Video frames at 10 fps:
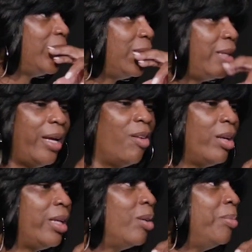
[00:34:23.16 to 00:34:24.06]
They're going
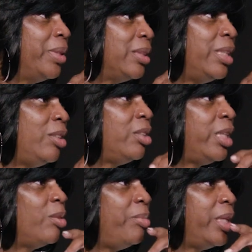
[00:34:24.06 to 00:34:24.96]
to kill me because they used to
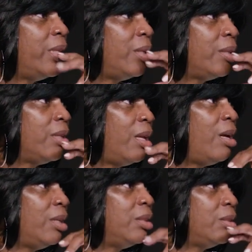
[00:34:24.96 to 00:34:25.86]
kill me in the
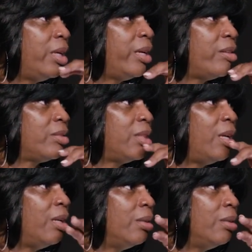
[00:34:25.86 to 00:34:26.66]
salon too, the hair salon.